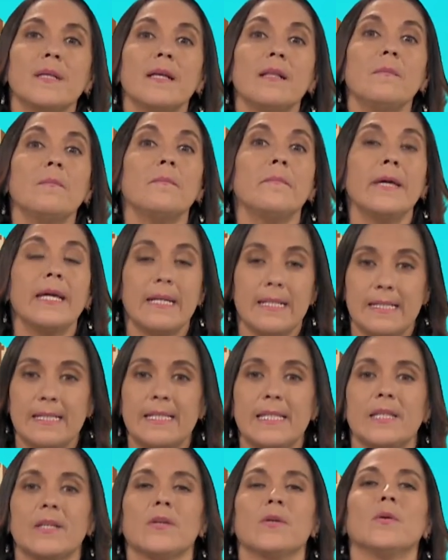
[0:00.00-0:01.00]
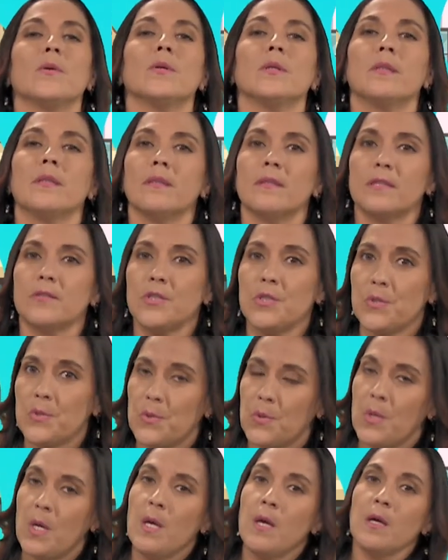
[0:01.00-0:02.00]
Mexico
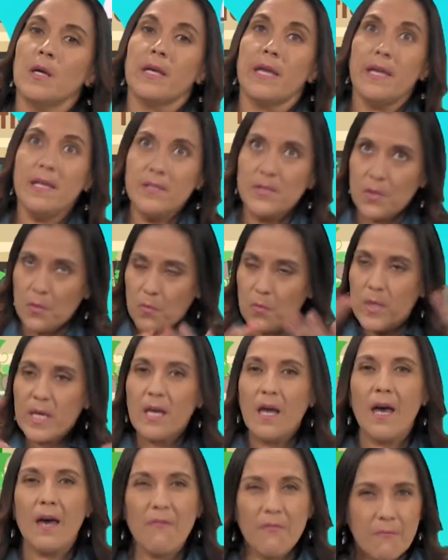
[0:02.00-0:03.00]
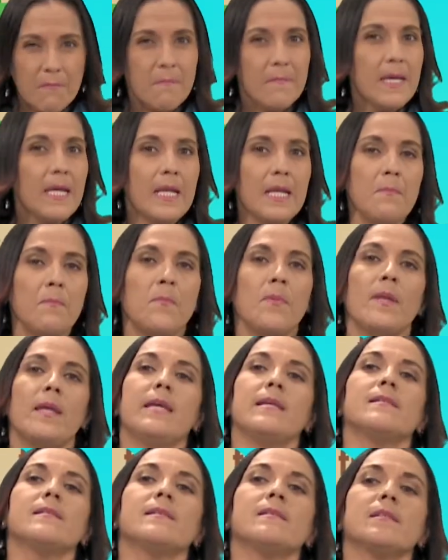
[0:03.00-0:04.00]
too. Okay, so we have many
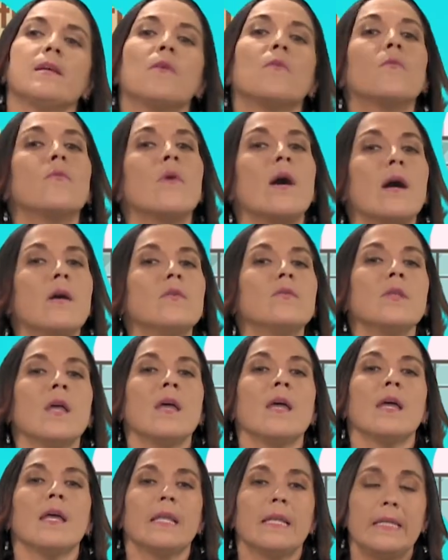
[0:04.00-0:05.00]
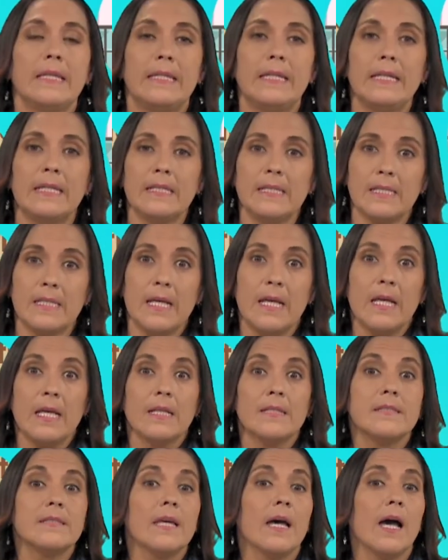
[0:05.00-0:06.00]
places around this
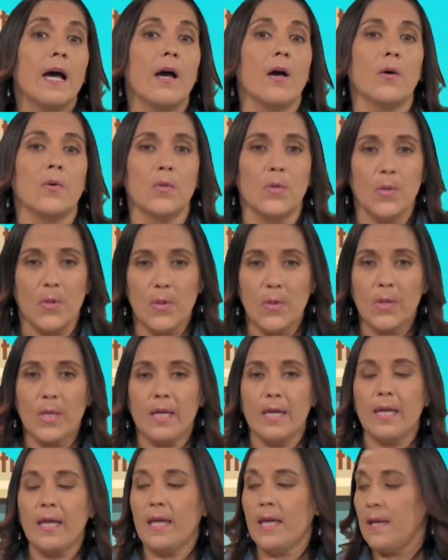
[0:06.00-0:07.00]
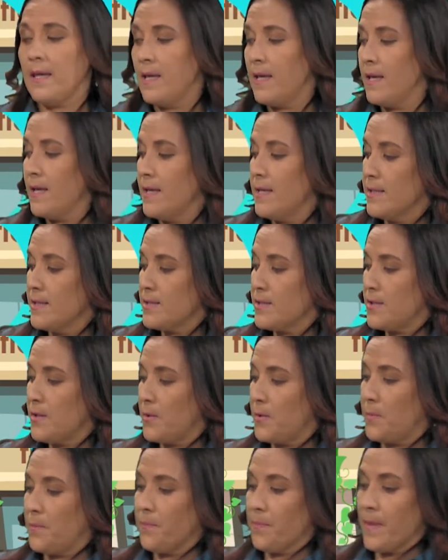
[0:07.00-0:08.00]
town, okay?
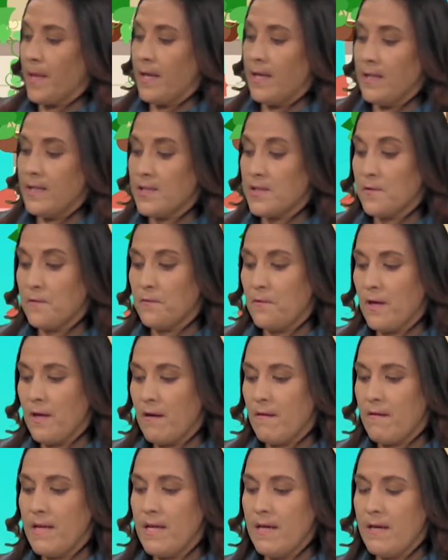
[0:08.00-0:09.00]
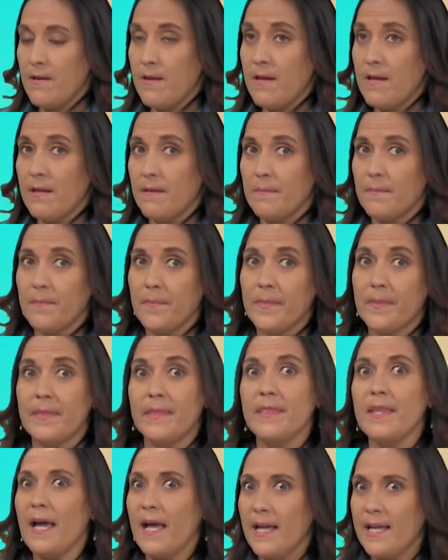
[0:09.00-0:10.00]
So it's very
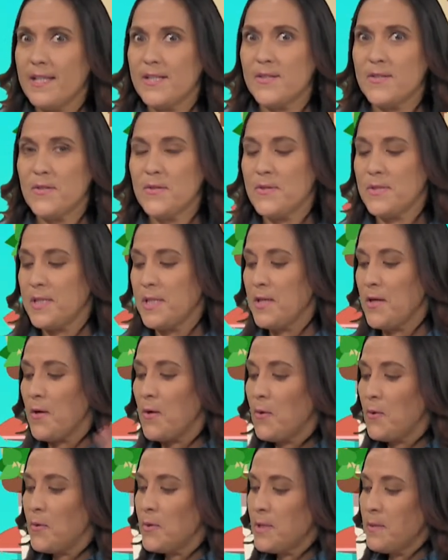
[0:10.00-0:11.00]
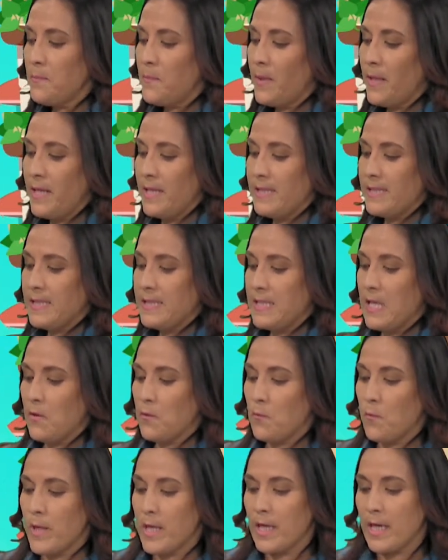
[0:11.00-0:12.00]
nice to see all the places that
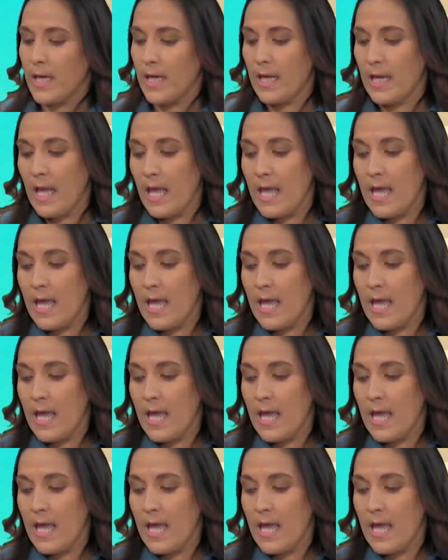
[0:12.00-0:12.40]
we can